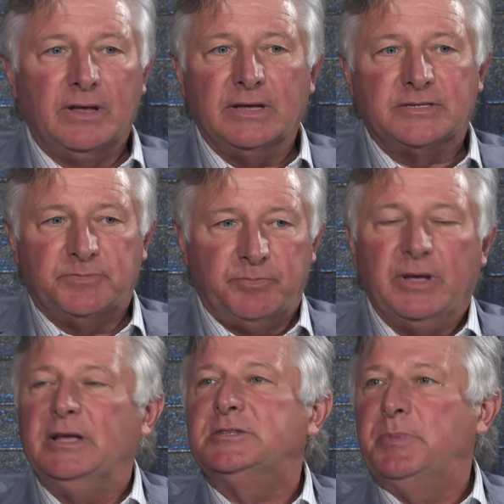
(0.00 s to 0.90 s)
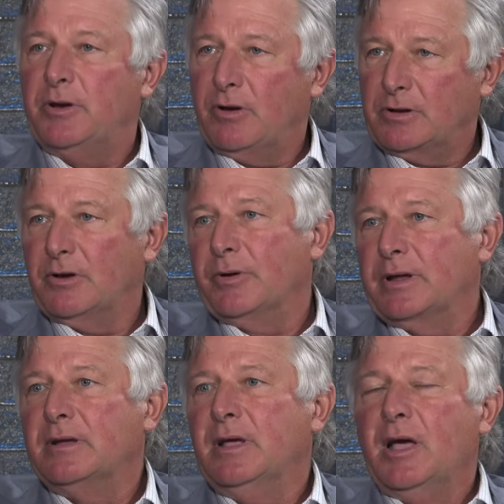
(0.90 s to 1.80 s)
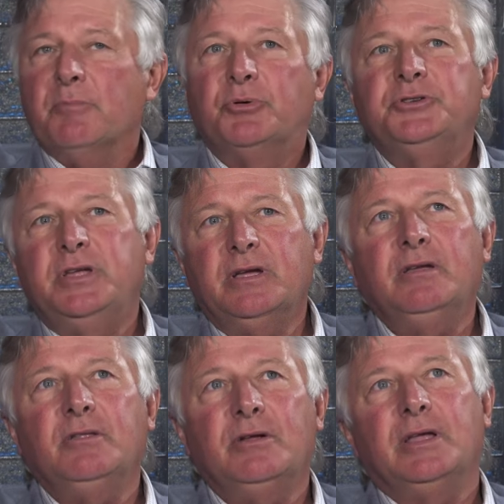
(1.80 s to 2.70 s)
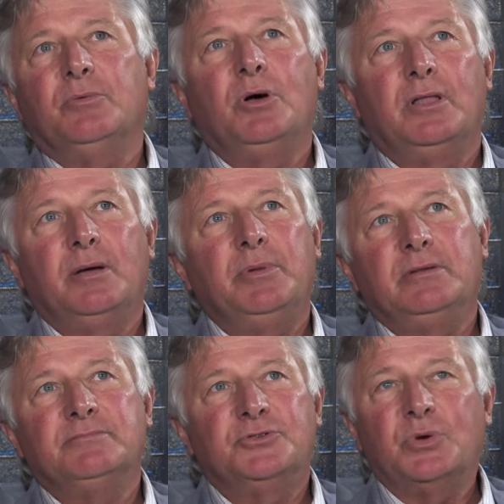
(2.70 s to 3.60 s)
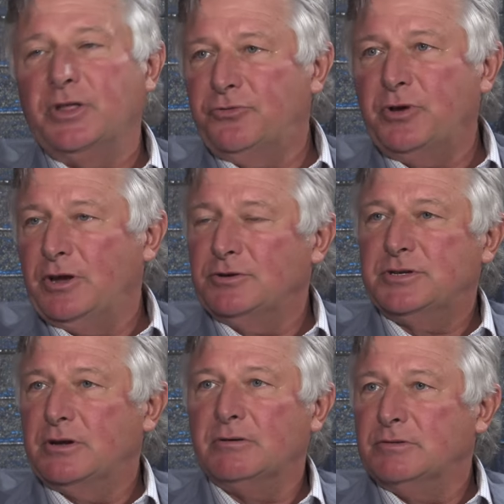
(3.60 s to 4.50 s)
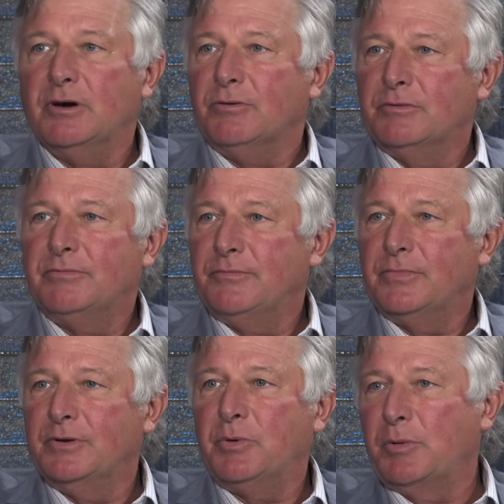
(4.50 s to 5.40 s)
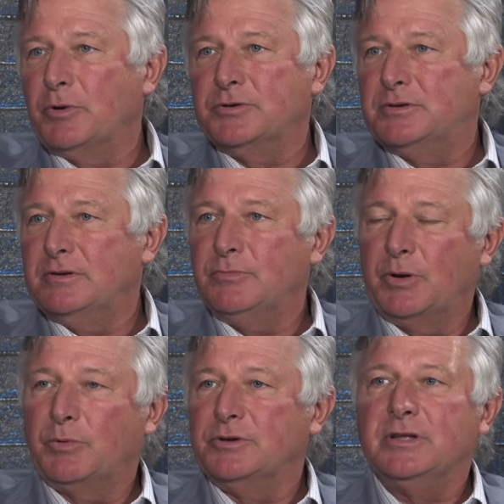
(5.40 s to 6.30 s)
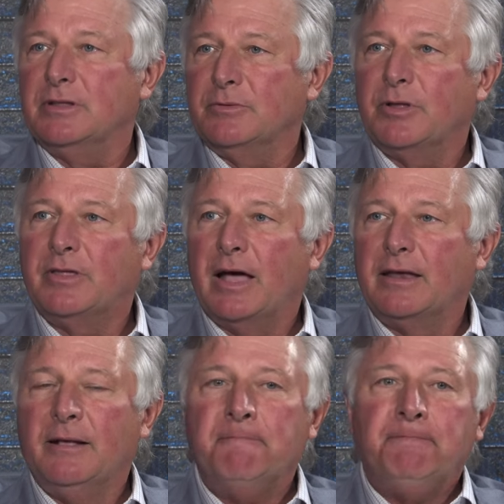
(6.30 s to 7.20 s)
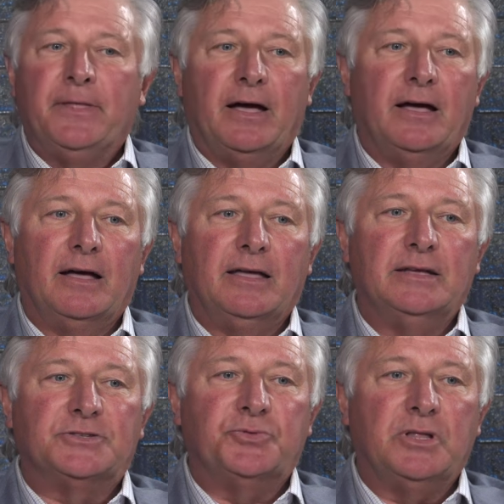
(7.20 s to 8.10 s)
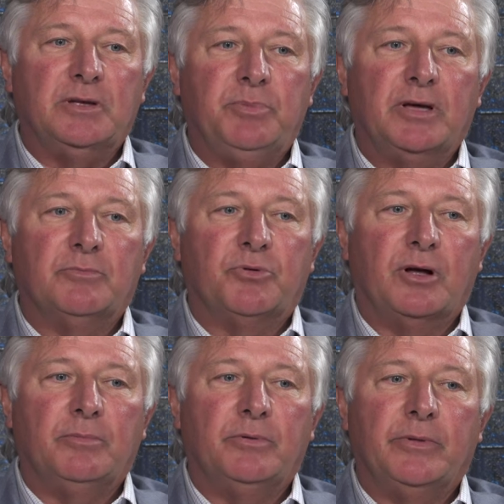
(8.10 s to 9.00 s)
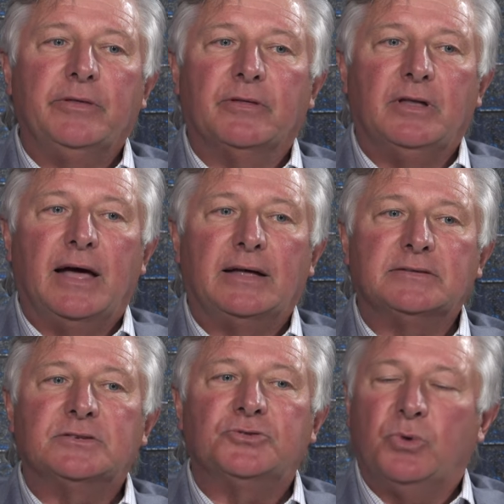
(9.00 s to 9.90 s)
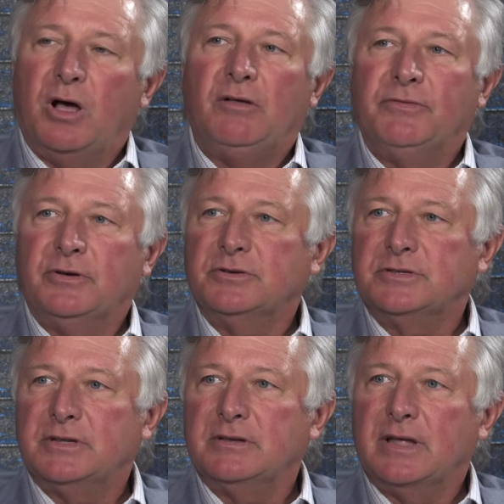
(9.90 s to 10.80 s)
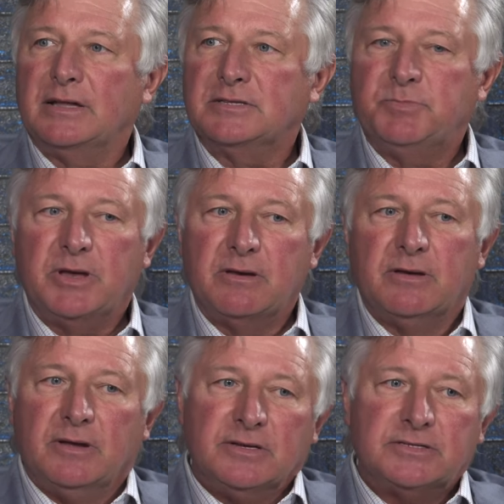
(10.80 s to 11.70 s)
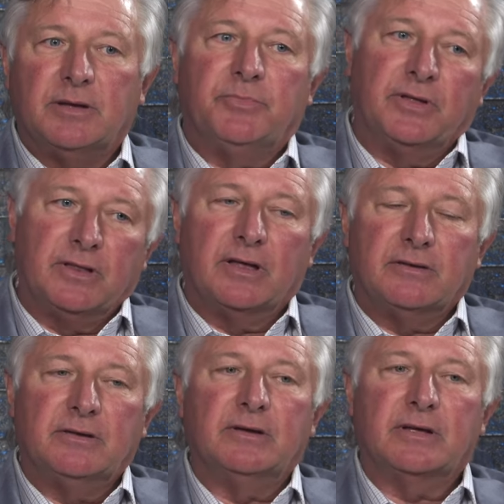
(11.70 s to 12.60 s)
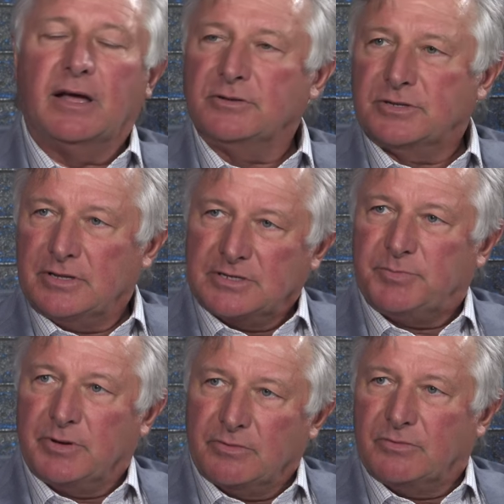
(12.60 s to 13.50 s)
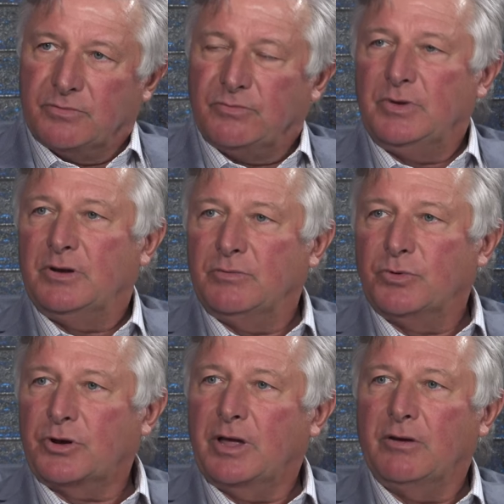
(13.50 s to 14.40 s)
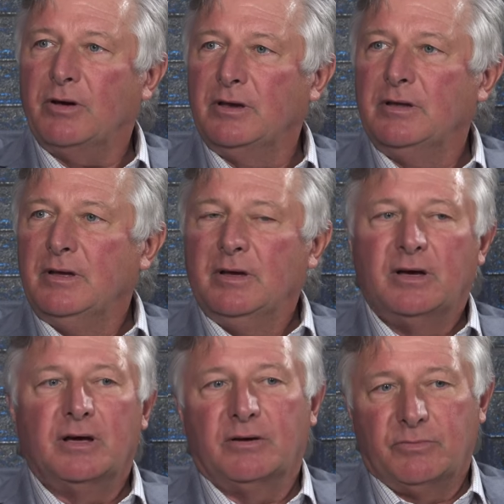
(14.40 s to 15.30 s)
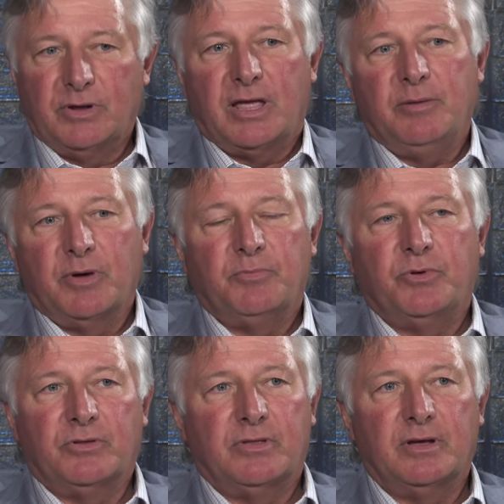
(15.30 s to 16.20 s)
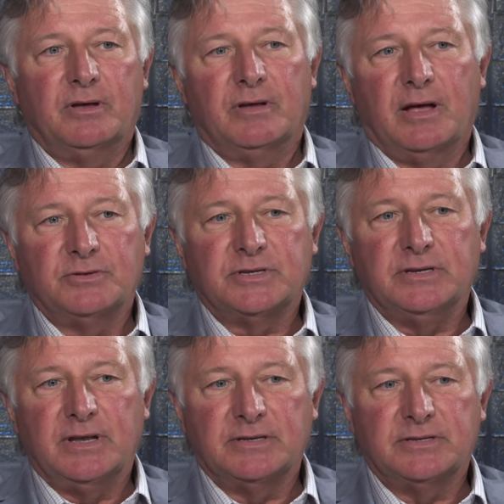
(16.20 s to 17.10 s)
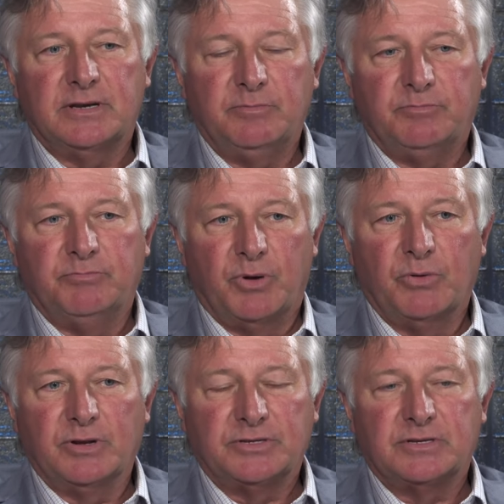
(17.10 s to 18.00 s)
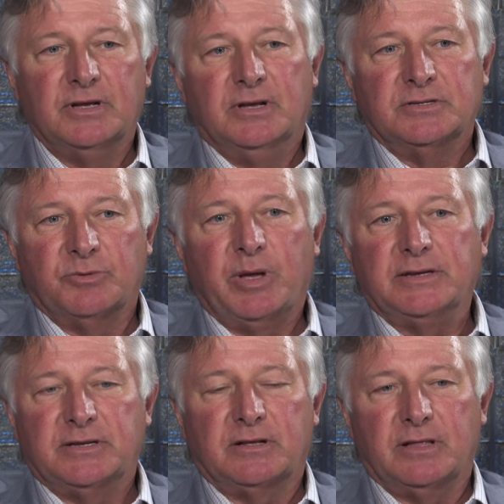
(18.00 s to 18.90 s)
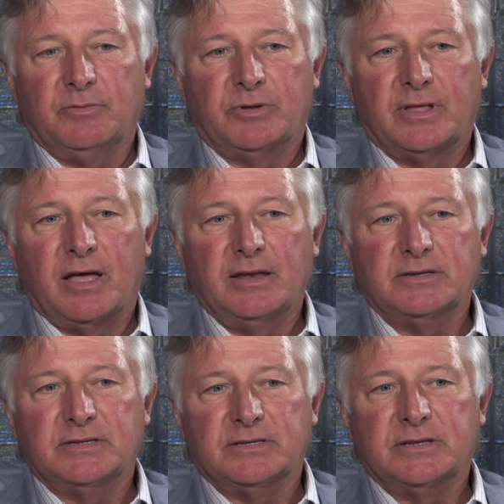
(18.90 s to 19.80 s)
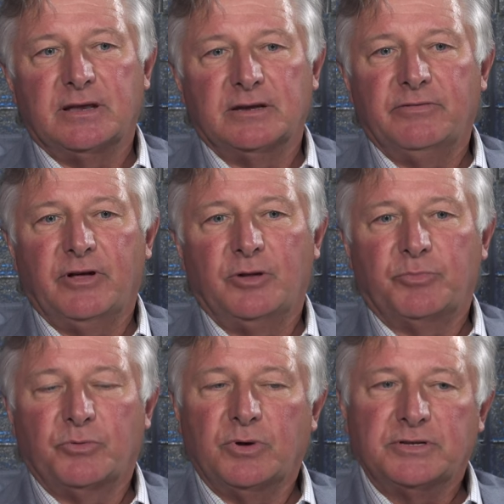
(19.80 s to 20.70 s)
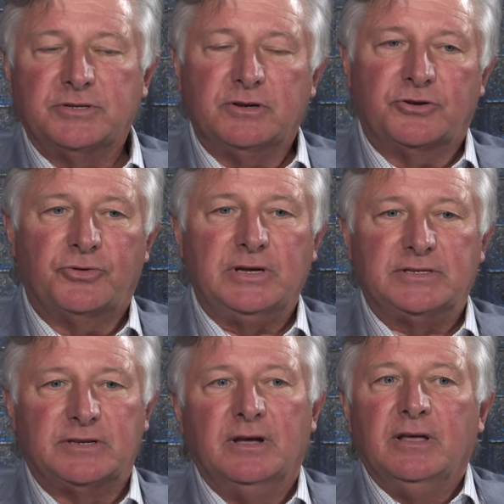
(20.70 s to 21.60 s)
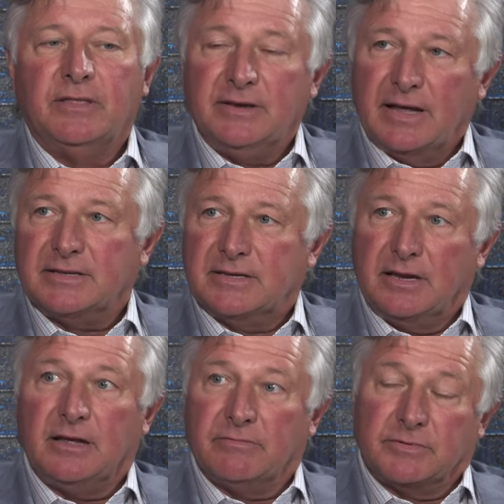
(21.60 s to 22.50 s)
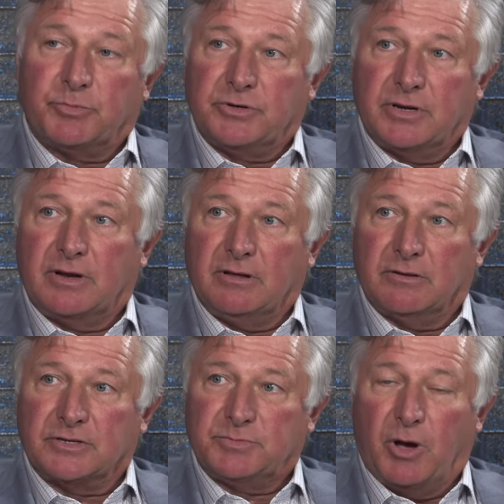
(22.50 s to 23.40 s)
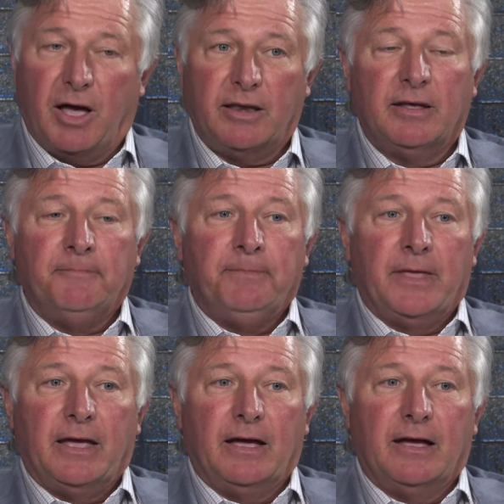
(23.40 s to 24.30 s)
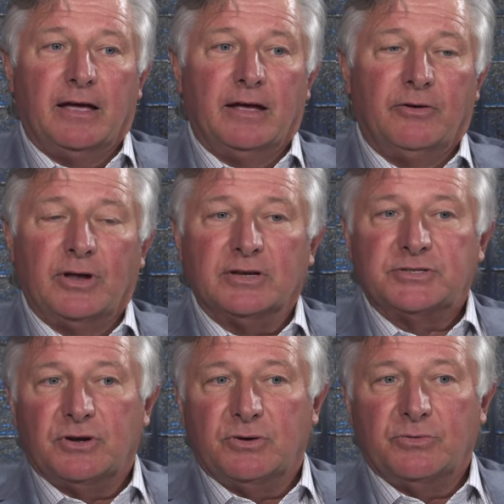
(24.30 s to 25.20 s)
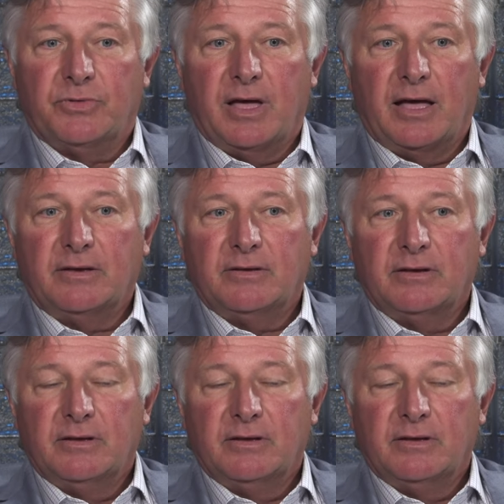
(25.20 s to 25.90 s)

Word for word: it's initially? it's been ongoing. It's been particularly ongoing. well. I mean, 23 years ago, no, we weren't we weren't dealing with that. Right. Uh, it's really been probably the last 12 years that that's been something that uh, council has been you know, working on. Uh, mm. We came up with the housing density bonus. So basically what that is, is that a developer wants to increase the density of a particular spot uh, area so that